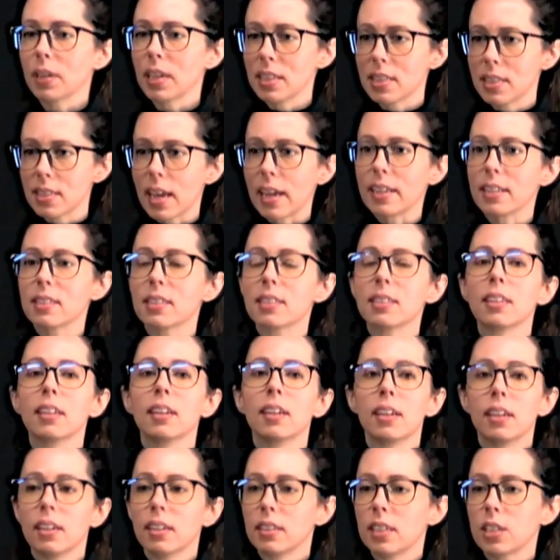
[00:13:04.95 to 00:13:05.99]
concise
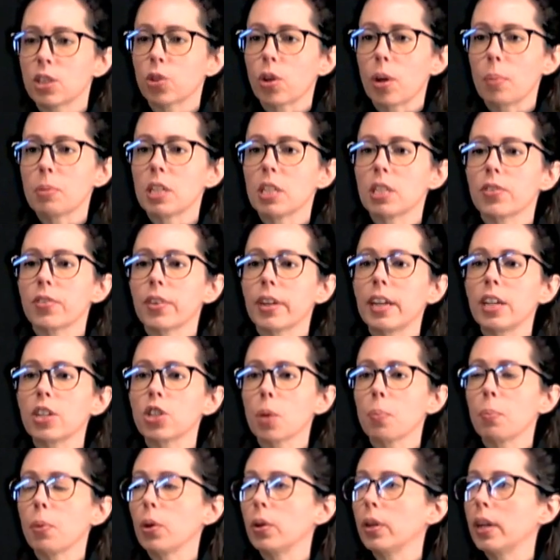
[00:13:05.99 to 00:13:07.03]
descriptions for each
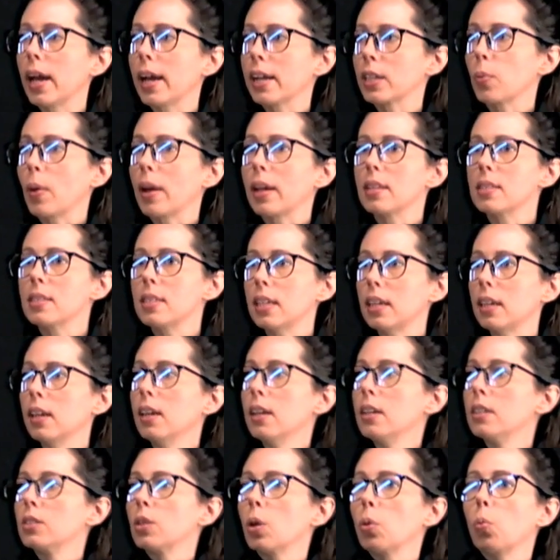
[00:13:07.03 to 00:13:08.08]
component x, y, and z.
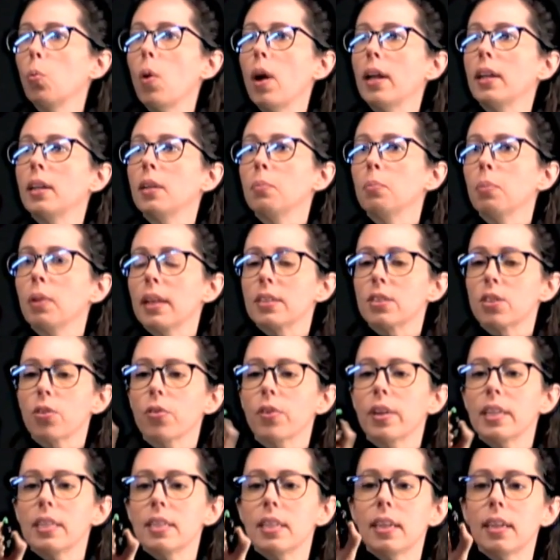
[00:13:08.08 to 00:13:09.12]
So 1 plus
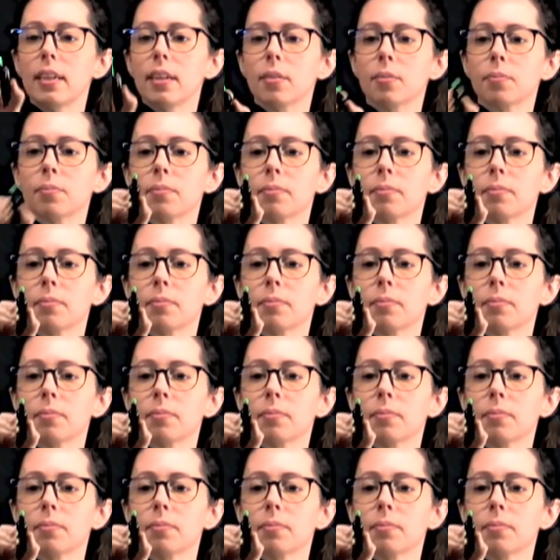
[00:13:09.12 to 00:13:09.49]
3t,